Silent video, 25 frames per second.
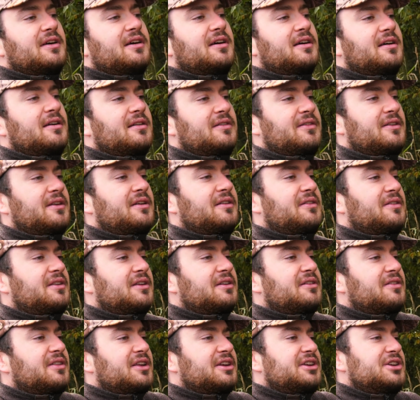the the,
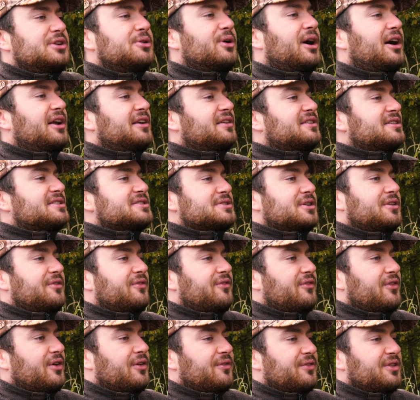the, the new hunters
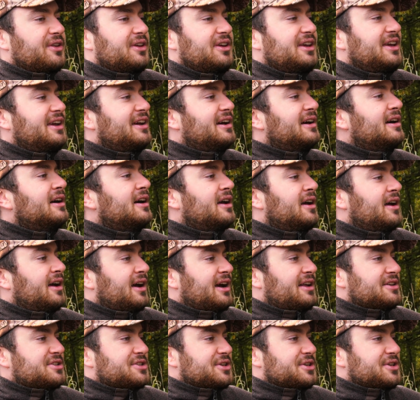of of the year yeah.